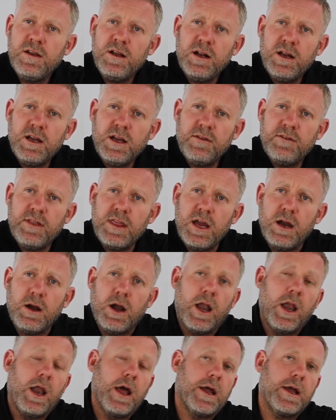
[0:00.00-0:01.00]
Click over there
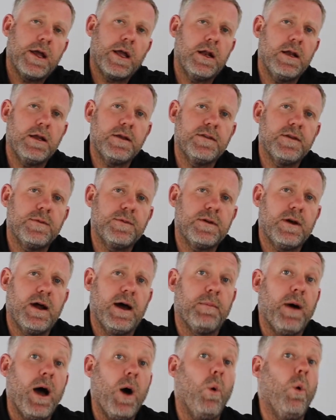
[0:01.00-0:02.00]
and click
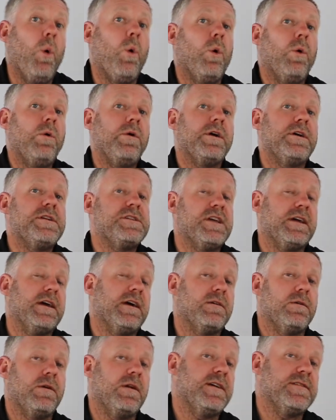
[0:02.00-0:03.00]
subscribe, or go check
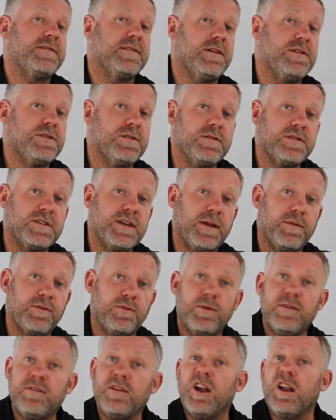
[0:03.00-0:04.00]
out all our social streams.
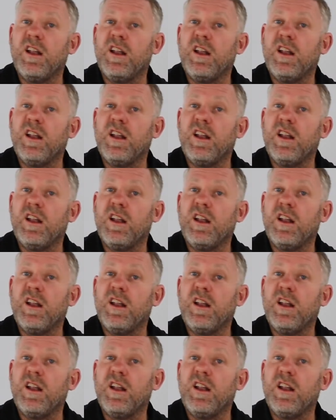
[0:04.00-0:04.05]
We've got